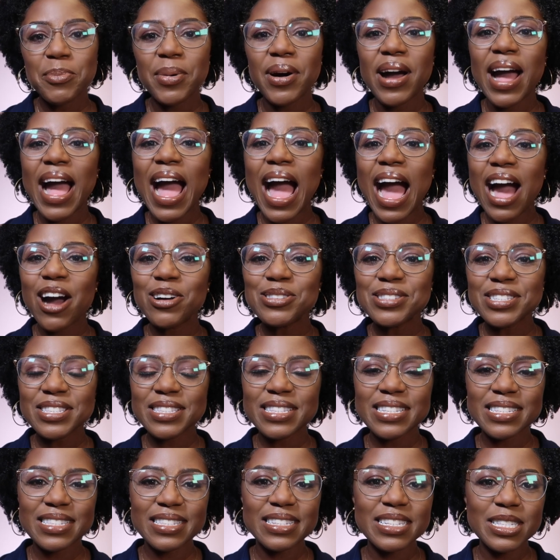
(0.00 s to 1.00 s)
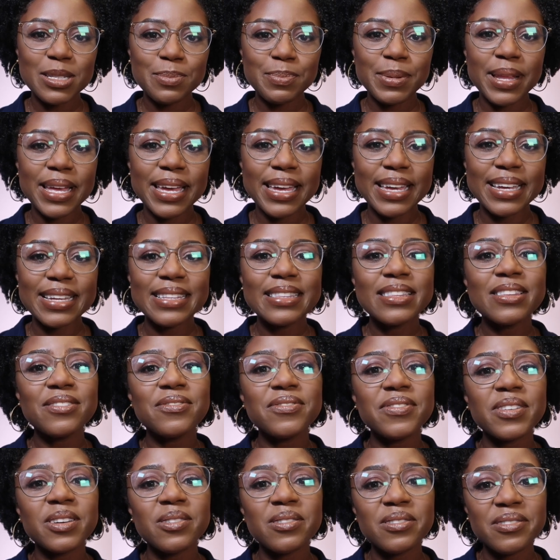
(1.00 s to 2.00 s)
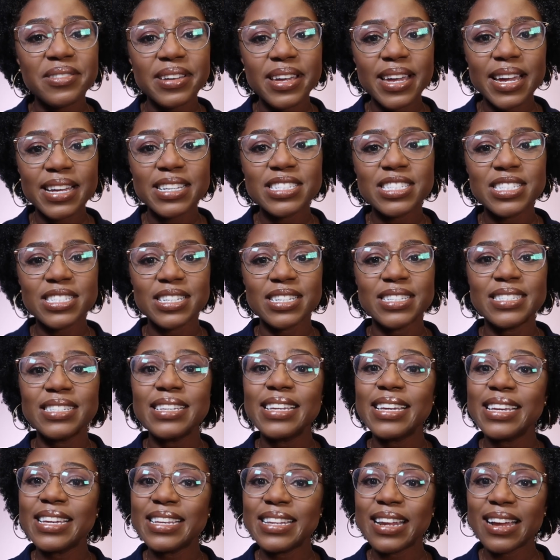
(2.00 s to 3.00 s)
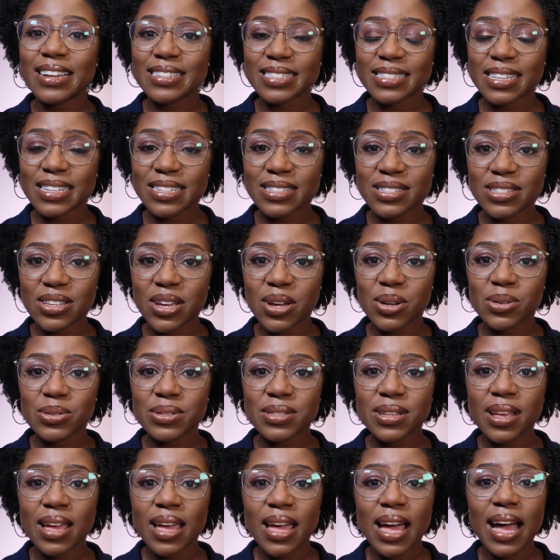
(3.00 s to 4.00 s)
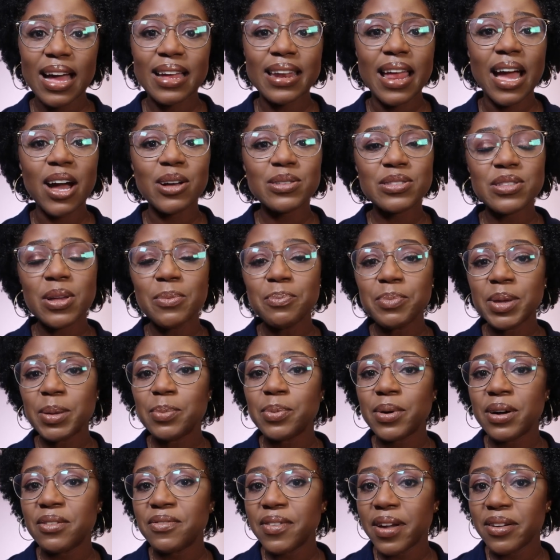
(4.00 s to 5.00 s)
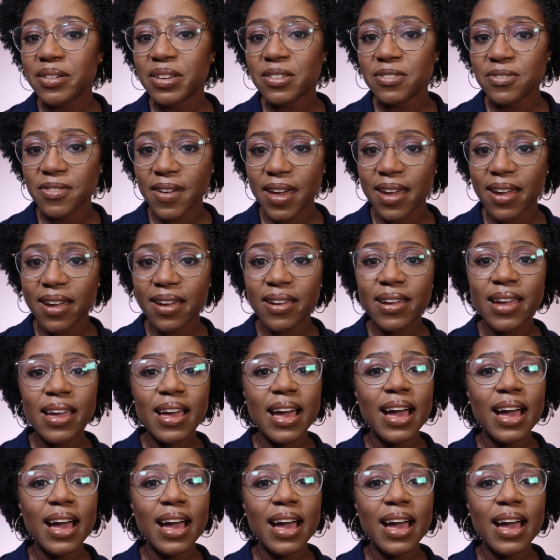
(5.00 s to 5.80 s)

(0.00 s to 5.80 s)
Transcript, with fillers: but how does this explain the variation in our skin tones and how some people are very fair